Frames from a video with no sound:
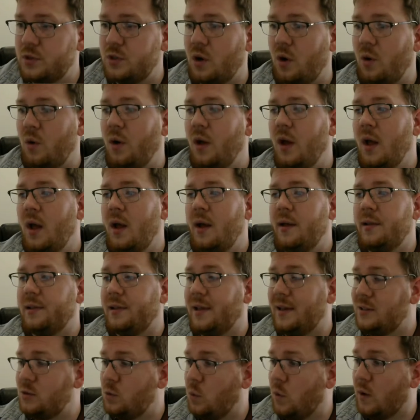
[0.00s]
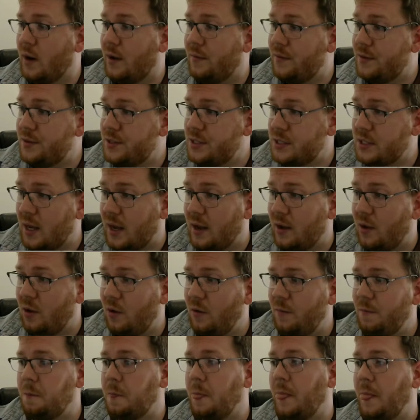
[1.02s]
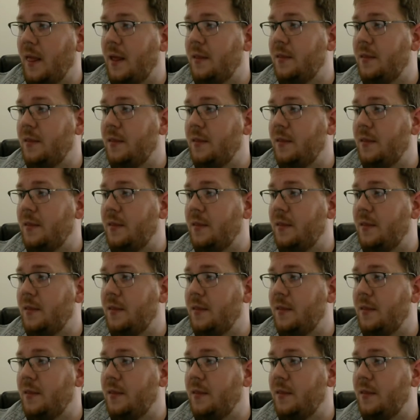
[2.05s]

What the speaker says: So let's work on this scale,